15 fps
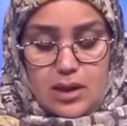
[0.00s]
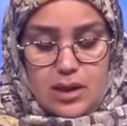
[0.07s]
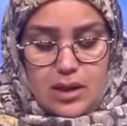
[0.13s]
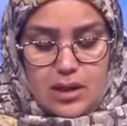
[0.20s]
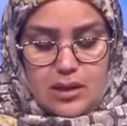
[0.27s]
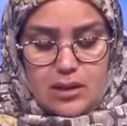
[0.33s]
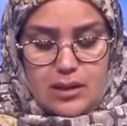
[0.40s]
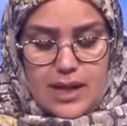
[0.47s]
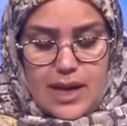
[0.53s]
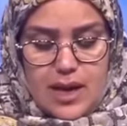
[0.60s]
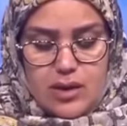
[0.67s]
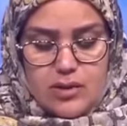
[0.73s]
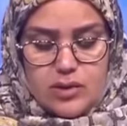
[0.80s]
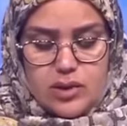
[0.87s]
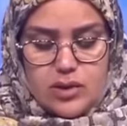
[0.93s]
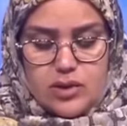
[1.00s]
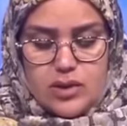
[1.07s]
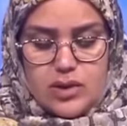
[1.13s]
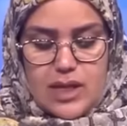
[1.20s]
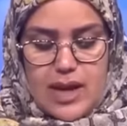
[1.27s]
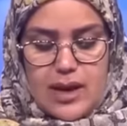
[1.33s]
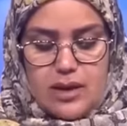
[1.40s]
loud
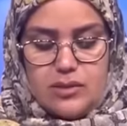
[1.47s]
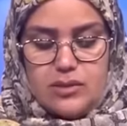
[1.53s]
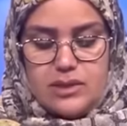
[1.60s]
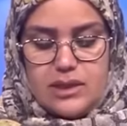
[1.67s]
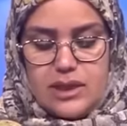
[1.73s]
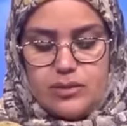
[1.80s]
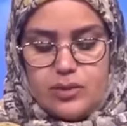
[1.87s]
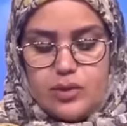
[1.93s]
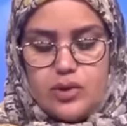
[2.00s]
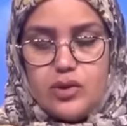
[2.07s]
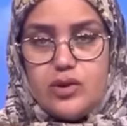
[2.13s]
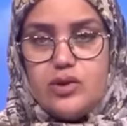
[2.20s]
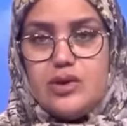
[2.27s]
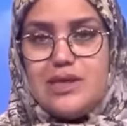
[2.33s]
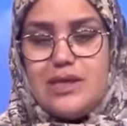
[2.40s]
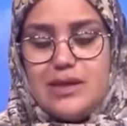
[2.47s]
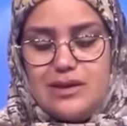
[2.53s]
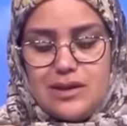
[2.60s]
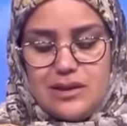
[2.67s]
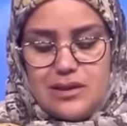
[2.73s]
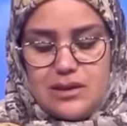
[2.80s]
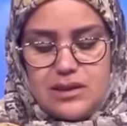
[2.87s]
sounds that were heard
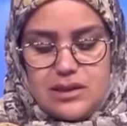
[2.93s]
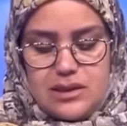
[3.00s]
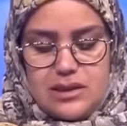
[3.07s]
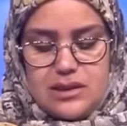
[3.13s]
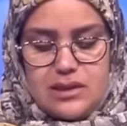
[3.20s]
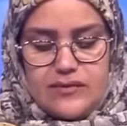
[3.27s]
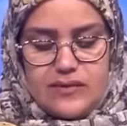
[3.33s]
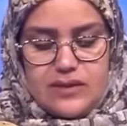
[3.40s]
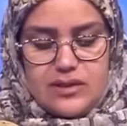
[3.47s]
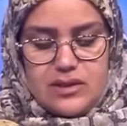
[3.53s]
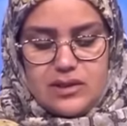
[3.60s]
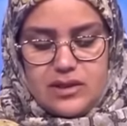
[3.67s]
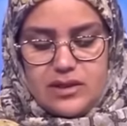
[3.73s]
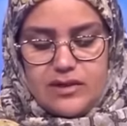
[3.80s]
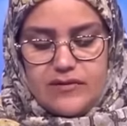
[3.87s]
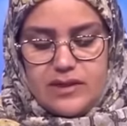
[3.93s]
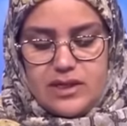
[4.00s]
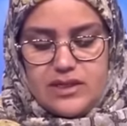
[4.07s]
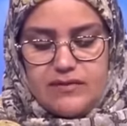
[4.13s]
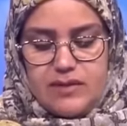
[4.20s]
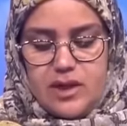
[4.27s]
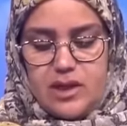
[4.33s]
in the east of the city of
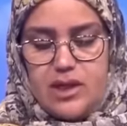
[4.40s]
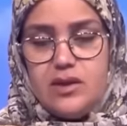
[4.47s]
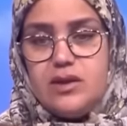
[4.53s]
Isfahan,